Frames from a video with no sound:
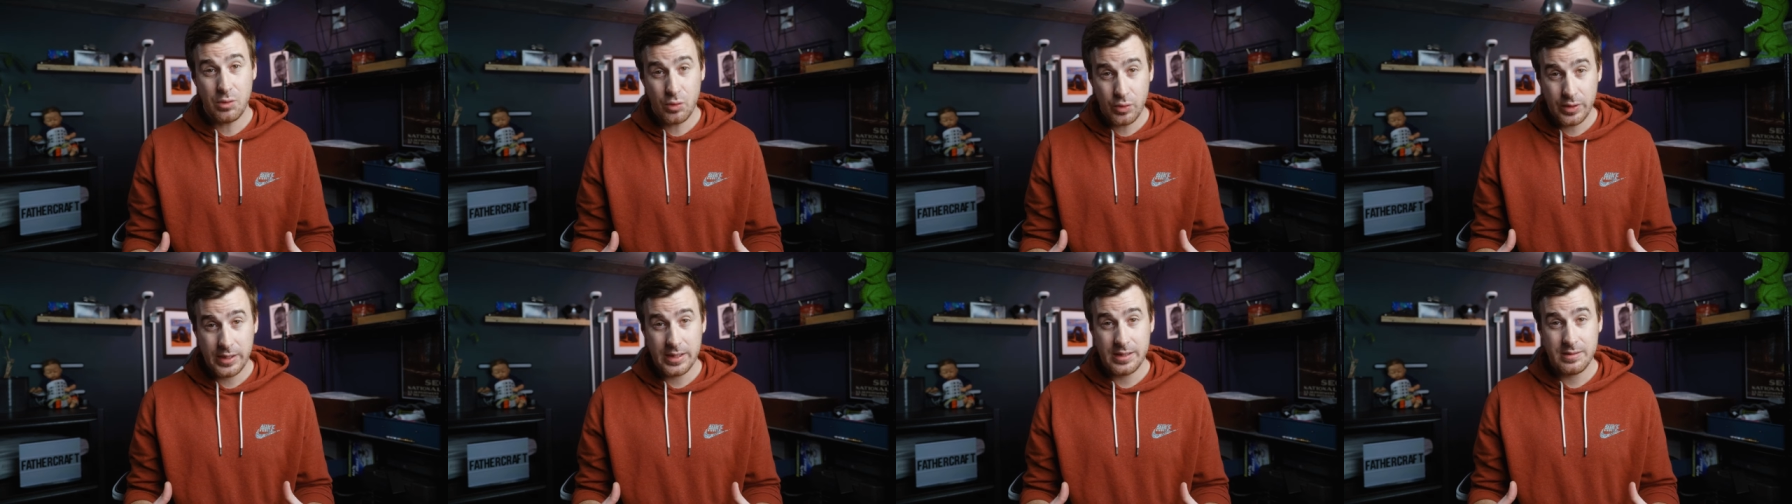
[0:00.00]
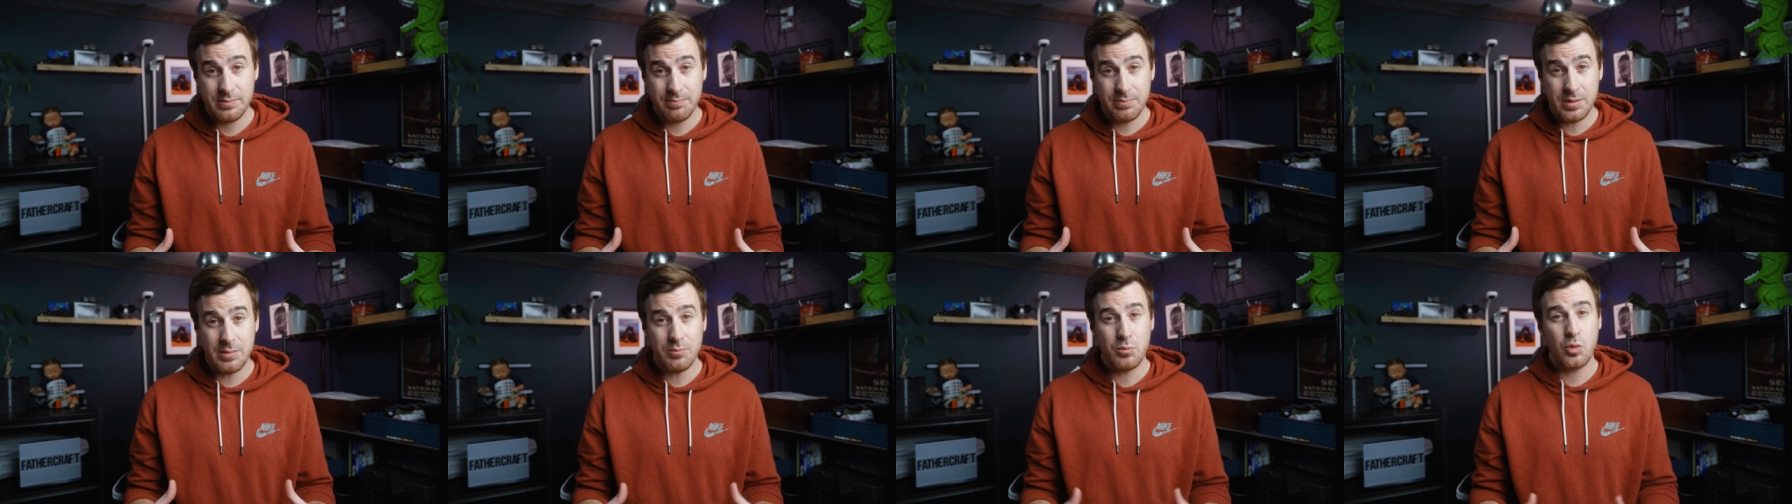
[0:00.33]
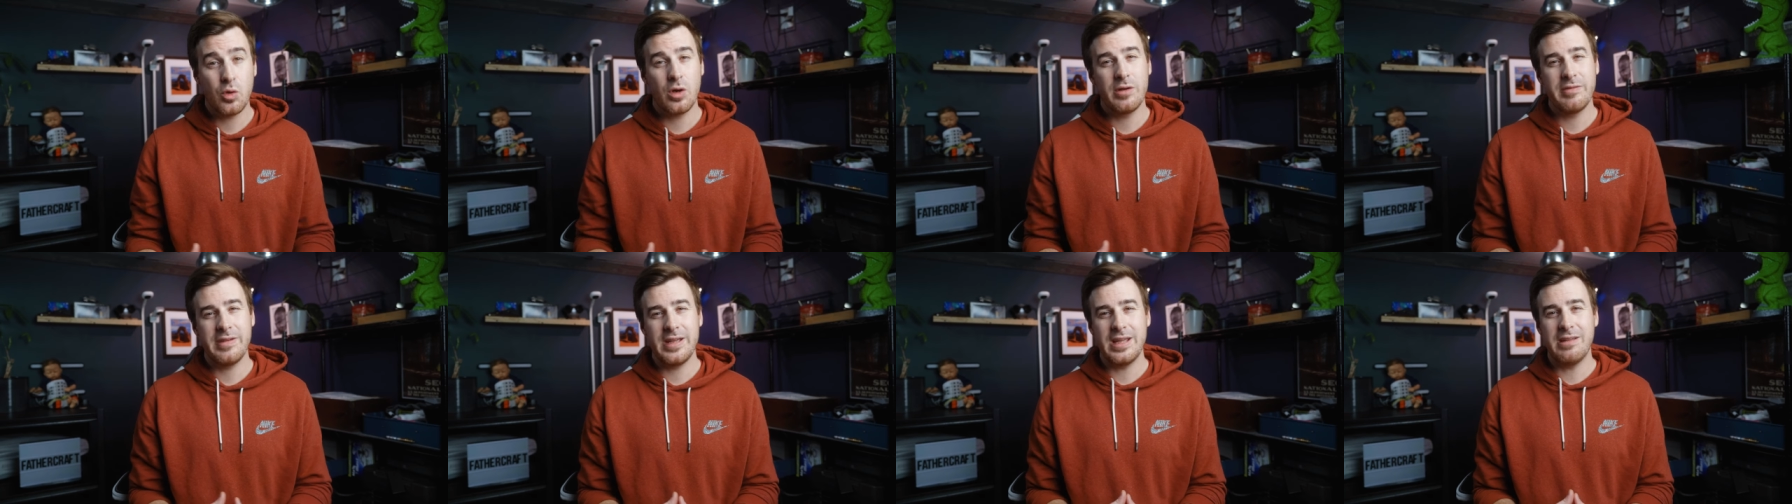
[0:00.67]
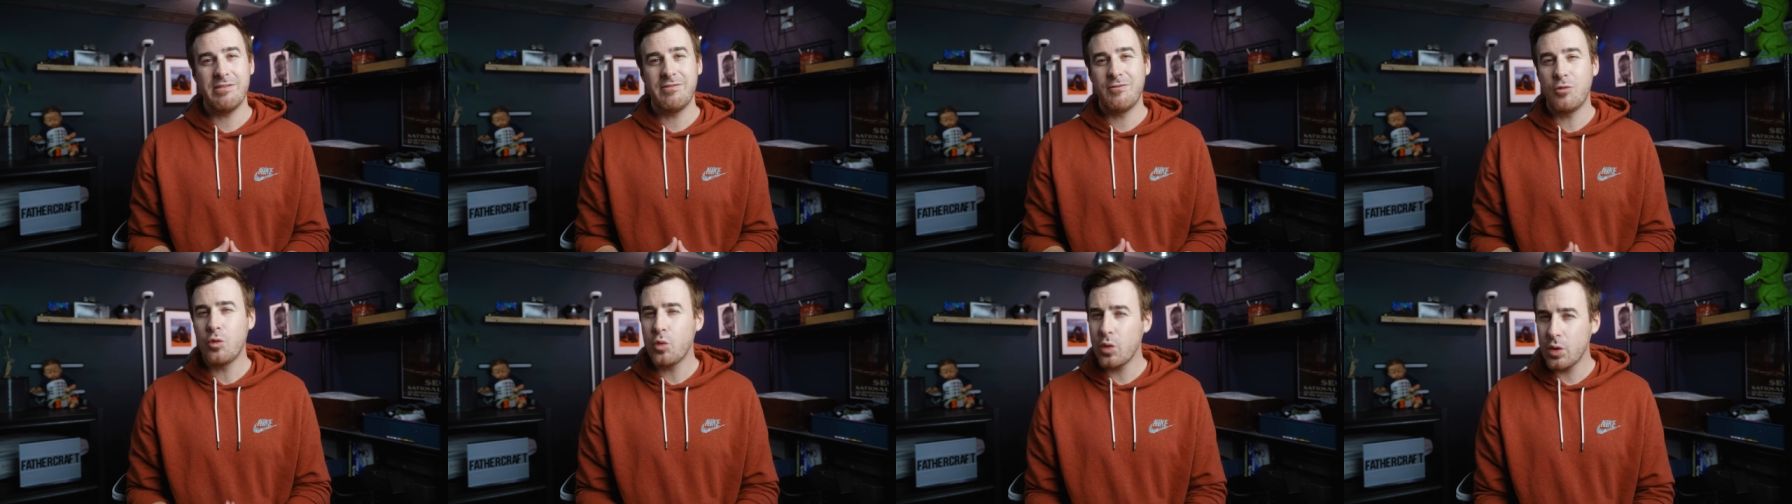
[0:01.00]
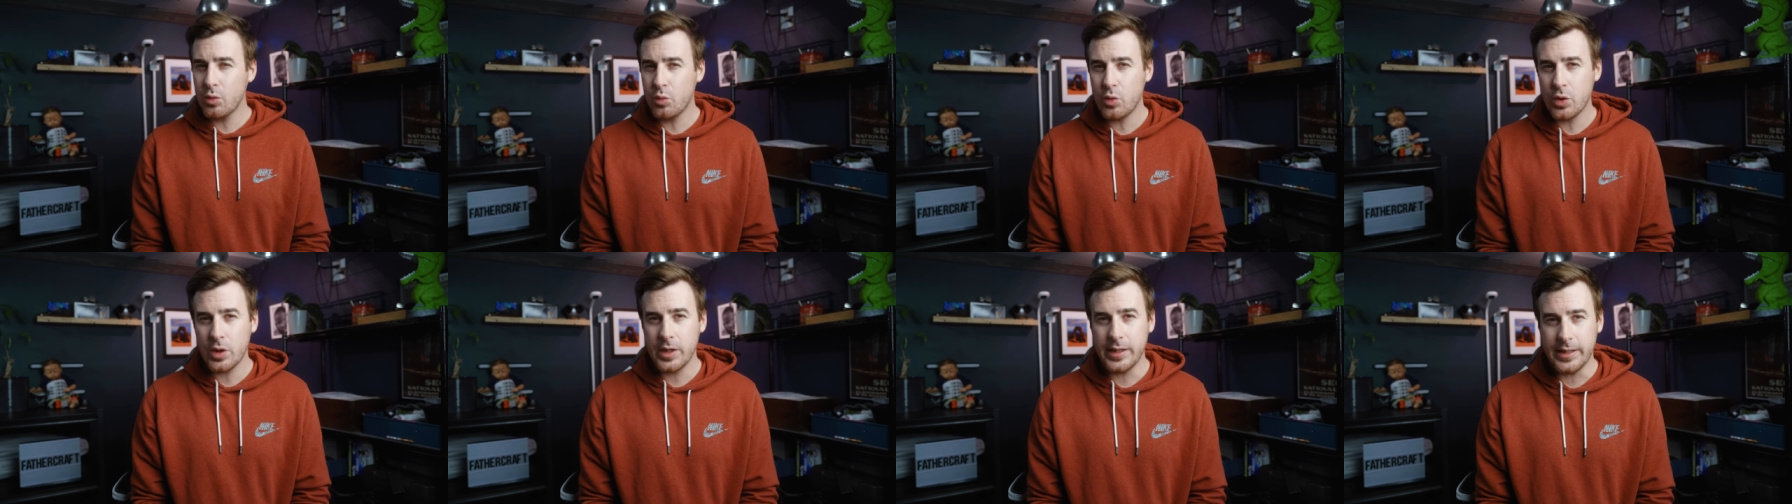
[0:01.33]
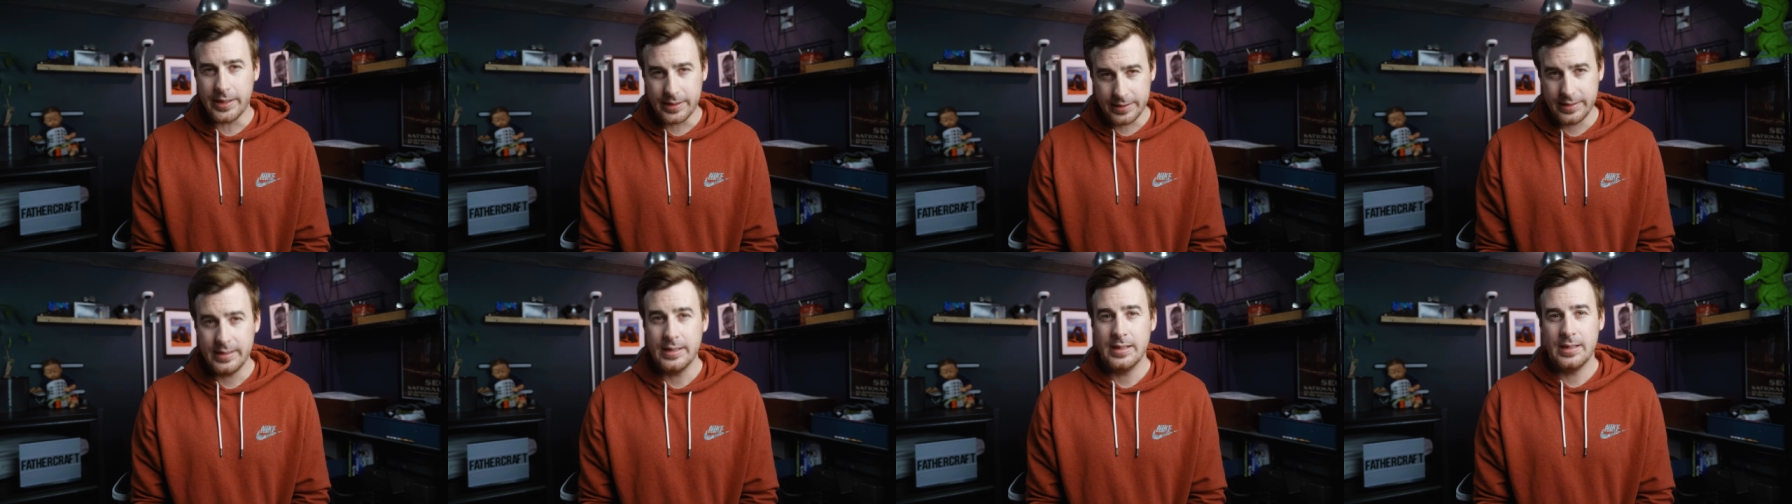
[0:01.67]
point, but more of a
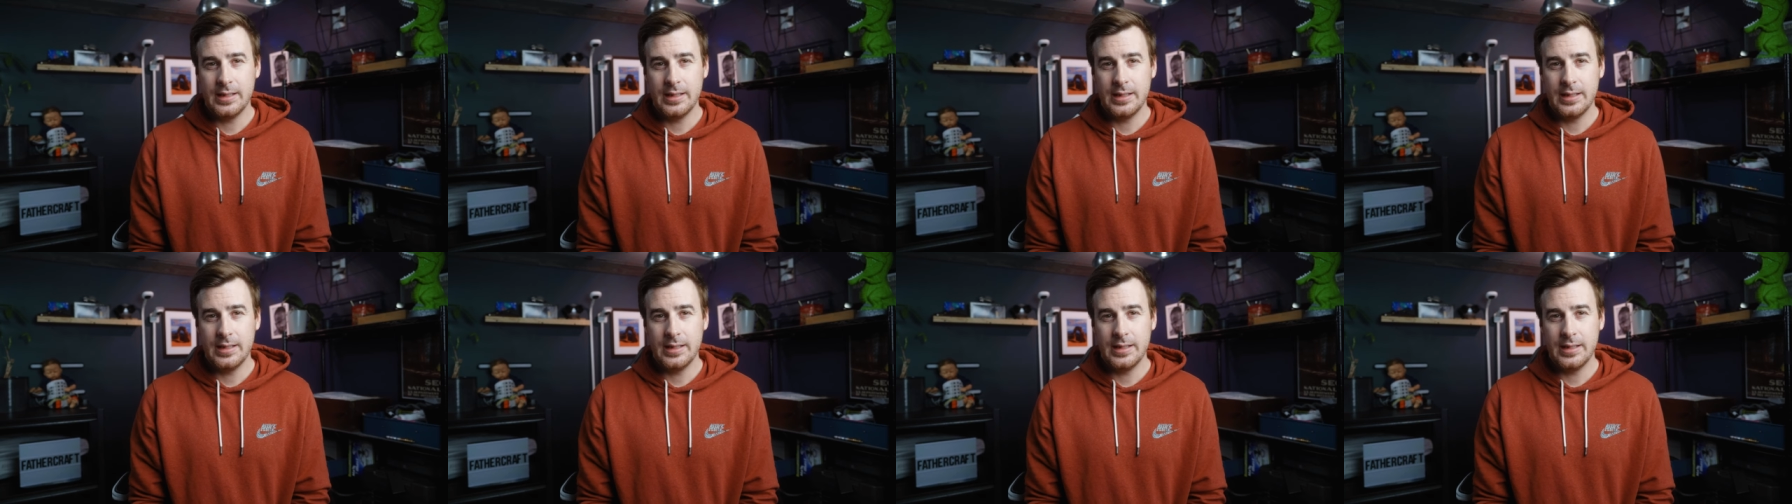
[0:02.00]
forewarning.